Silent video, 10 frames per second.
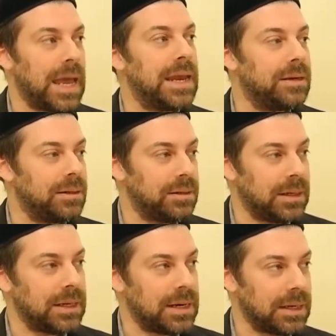and
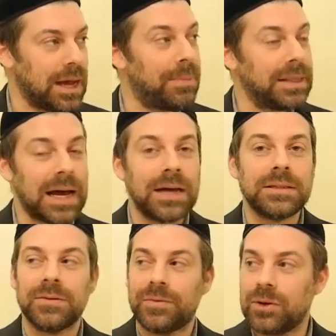again Kabbalah,
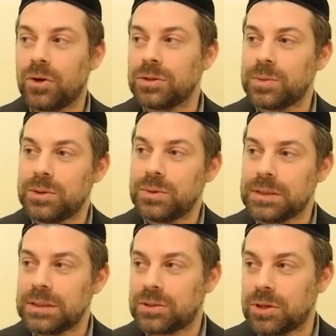Sefirot, we use
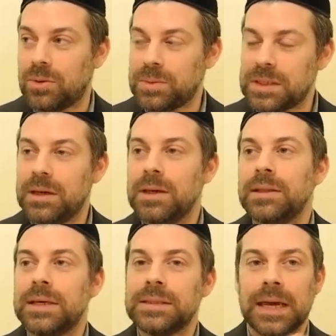these terms.
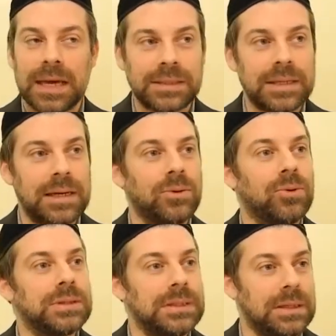There's Chesed
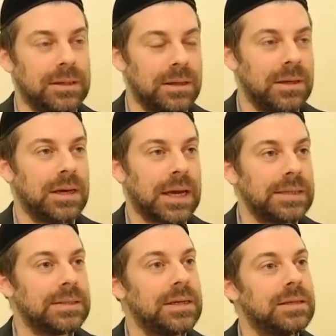or Din.
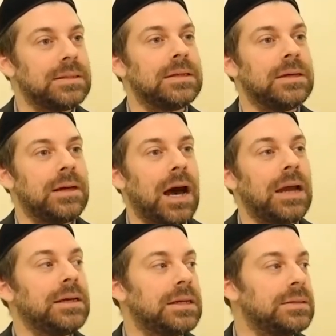Chesed is
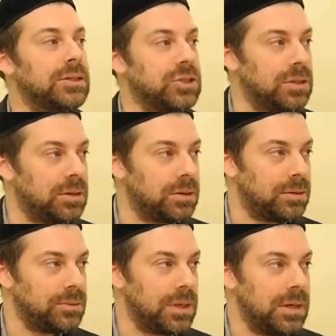unconditional.
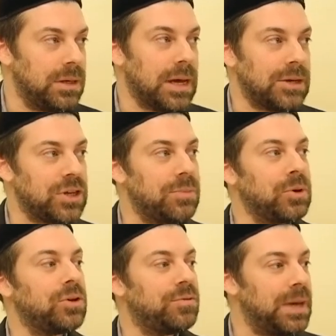
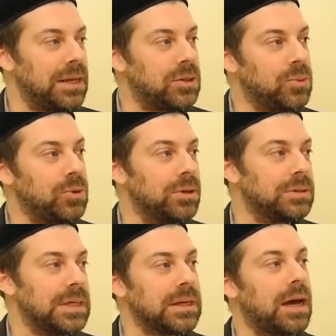Hashem could have made the
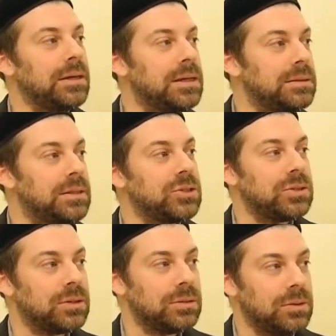world as
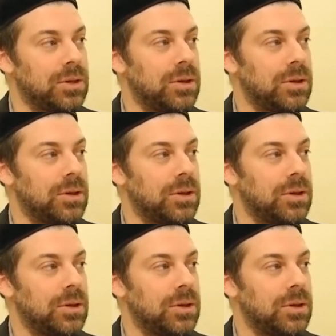unconditional,